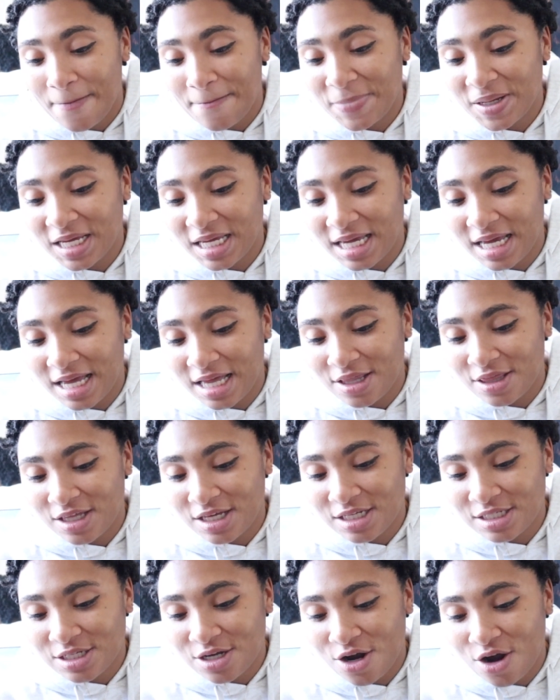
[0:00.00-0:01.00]
But yeah,
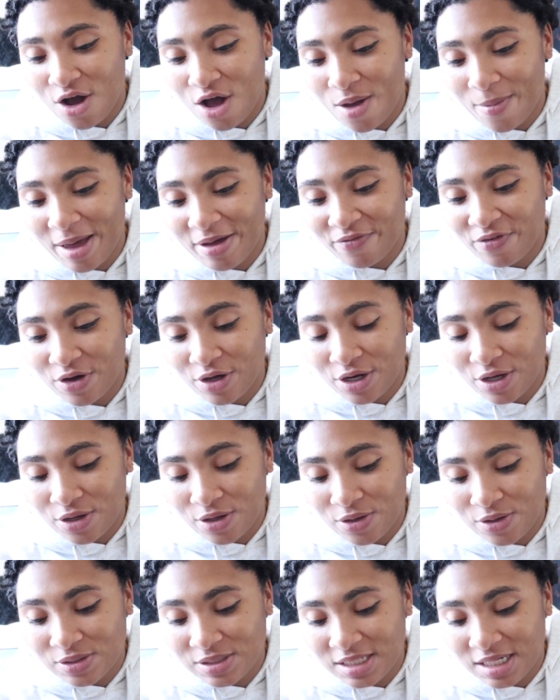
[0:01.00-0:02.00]
these are all my
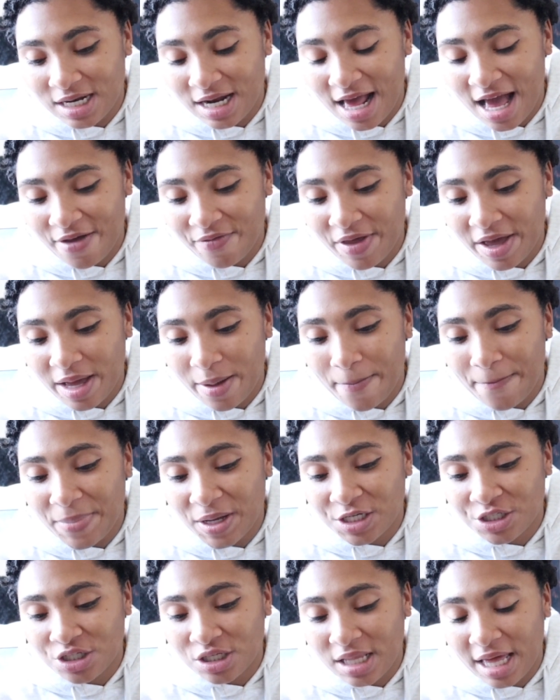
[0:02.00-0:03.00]
photos, and then I have like a
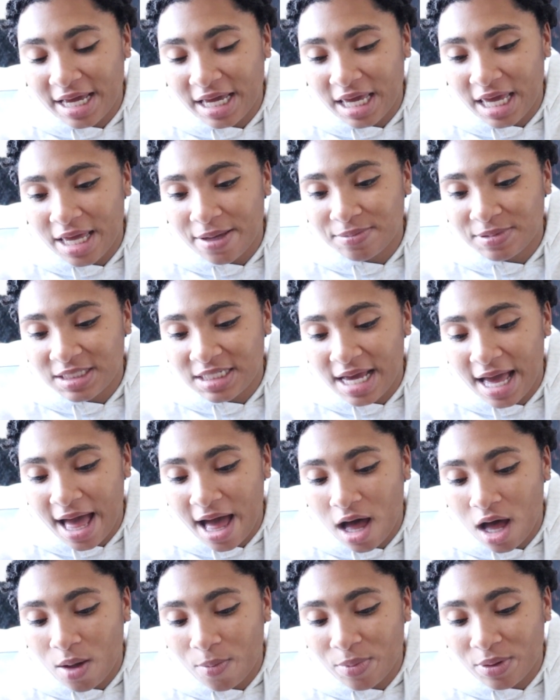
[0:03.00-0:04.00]
bunch of like empty
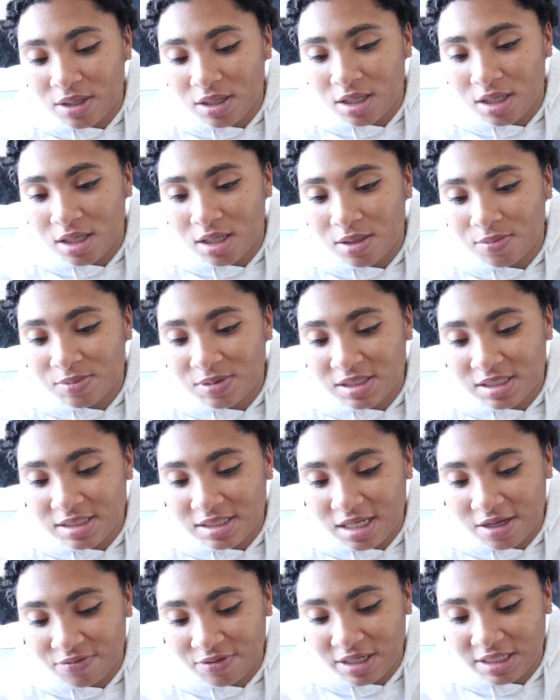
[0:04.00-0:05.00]
albums and
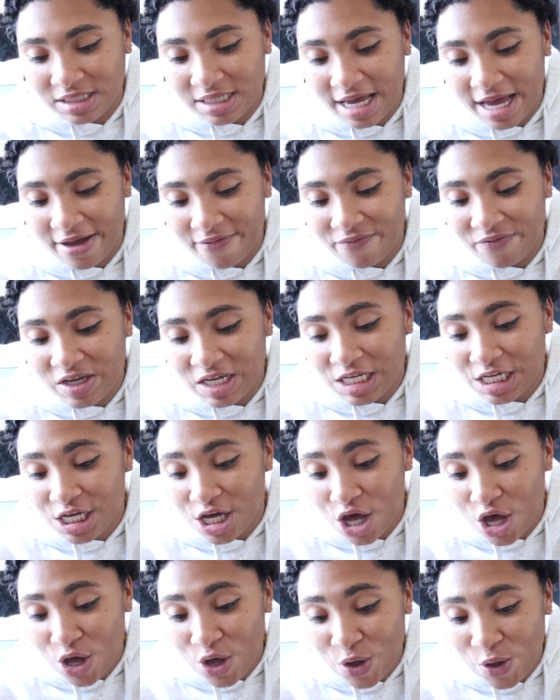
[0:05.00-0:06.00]
stuff like that.
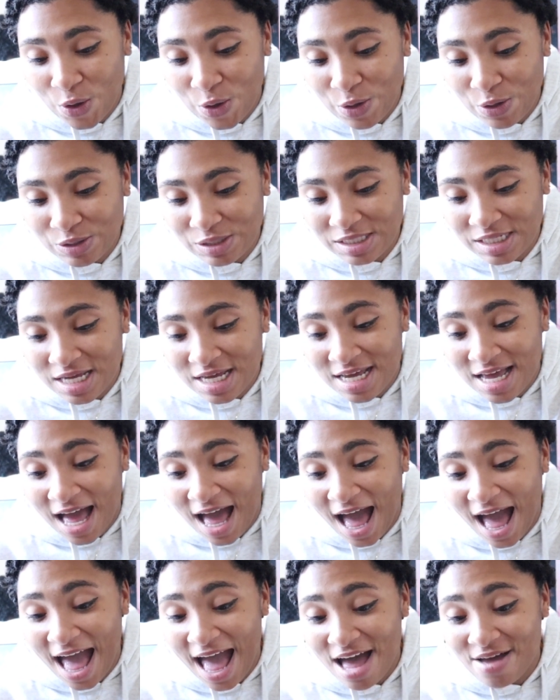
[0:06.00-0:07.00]
Videos,
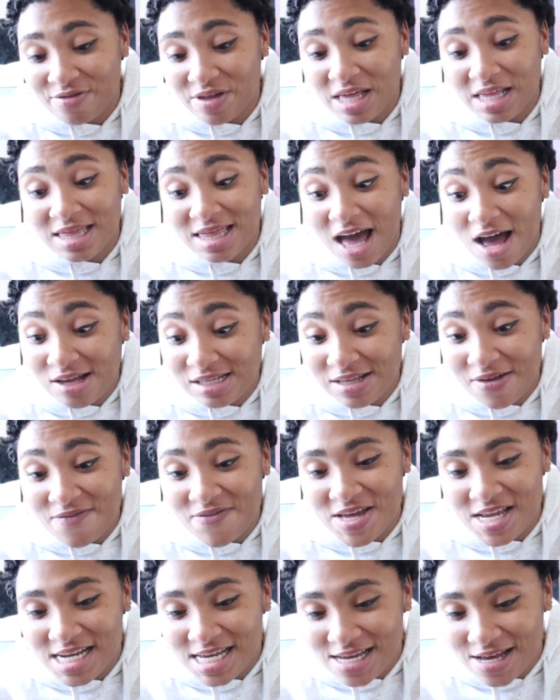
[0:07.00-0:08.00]
I have 1,000
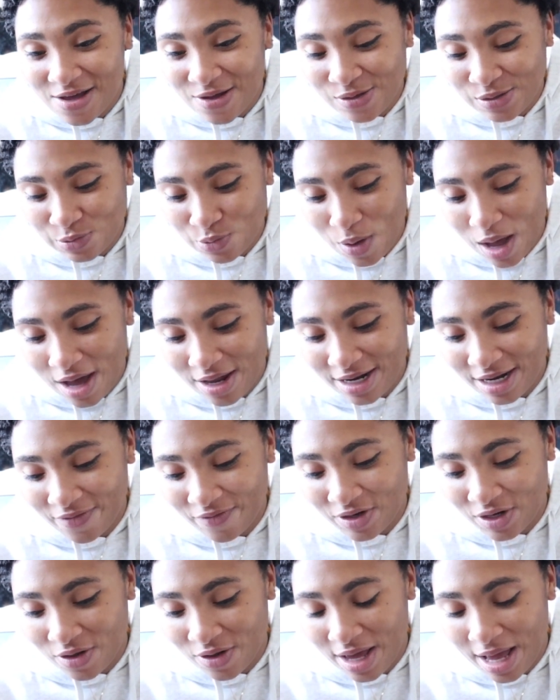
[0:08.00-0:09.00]
videos. Wow, I didn't
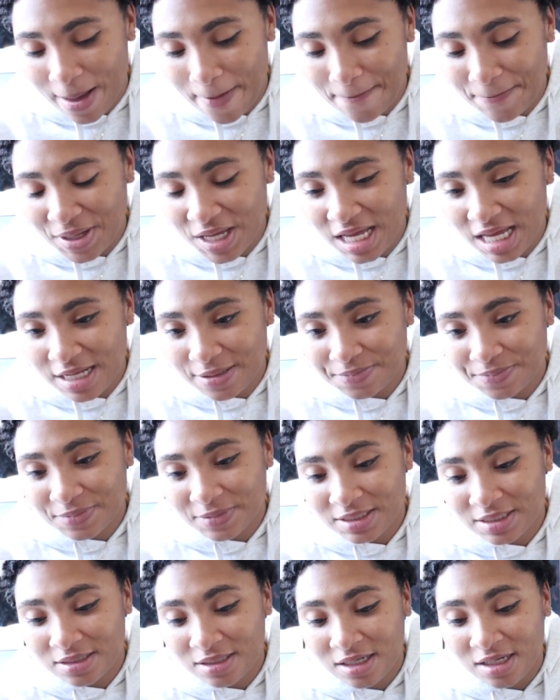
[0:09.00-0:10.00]
even know that. But
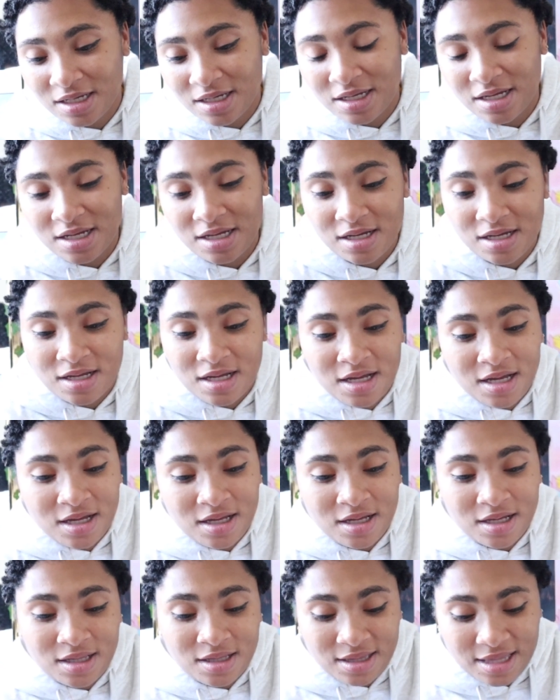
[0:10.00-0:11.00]

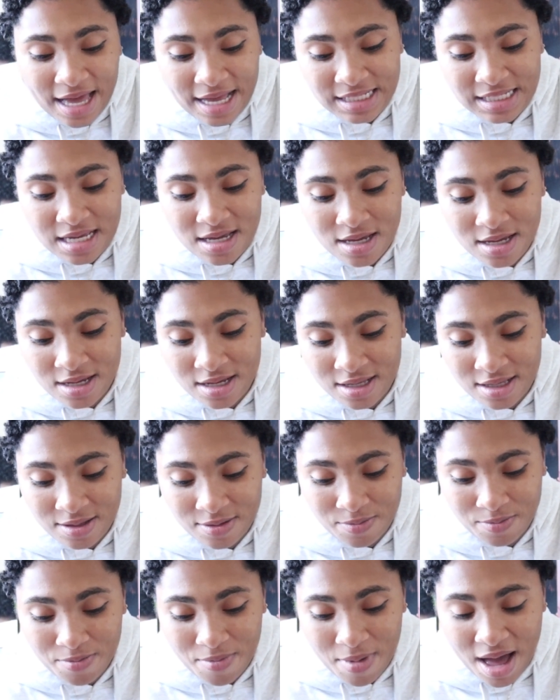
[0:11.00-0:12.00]
that's
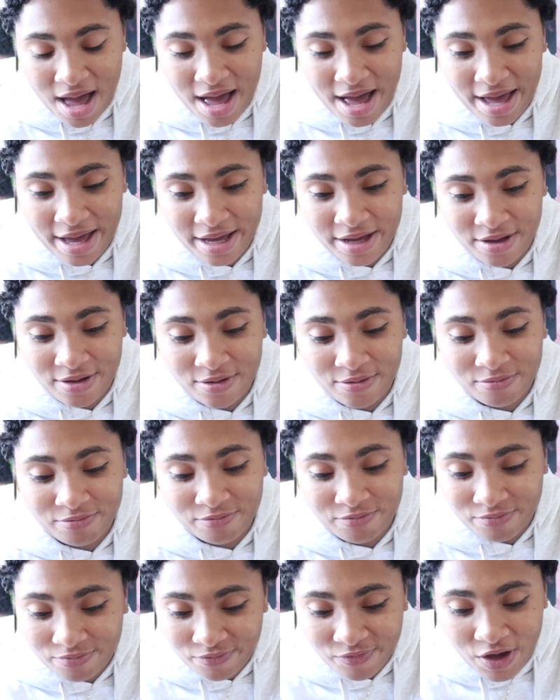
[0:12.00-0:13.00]
my
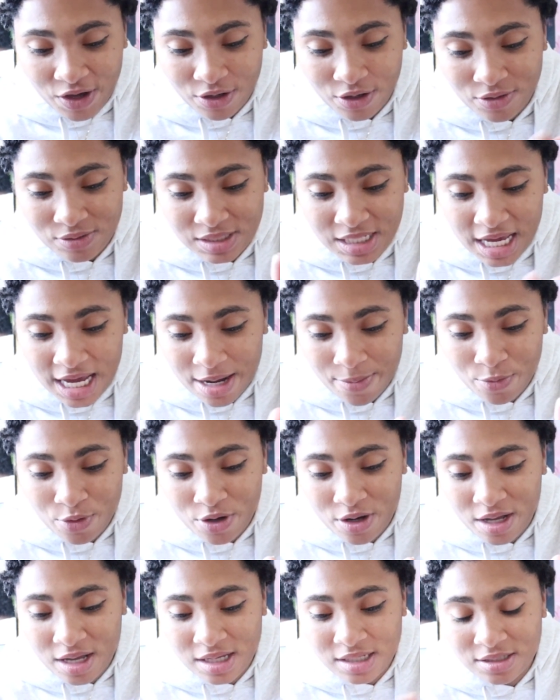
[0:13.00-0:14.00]
photos.
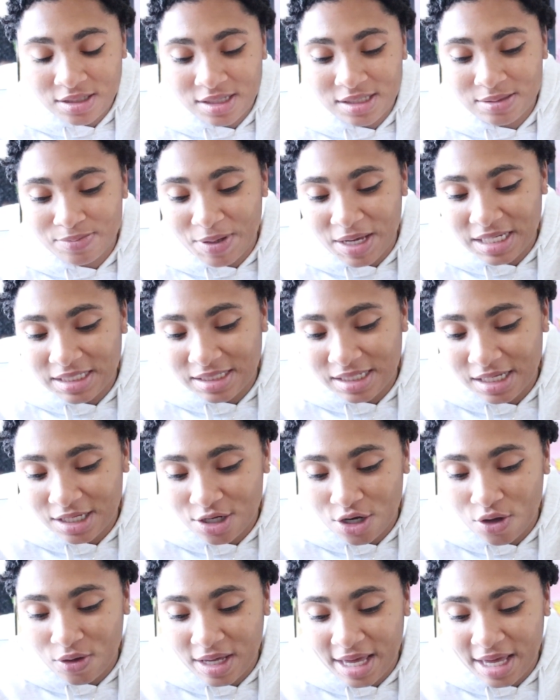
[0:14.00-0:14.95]
Camera is basic, you know,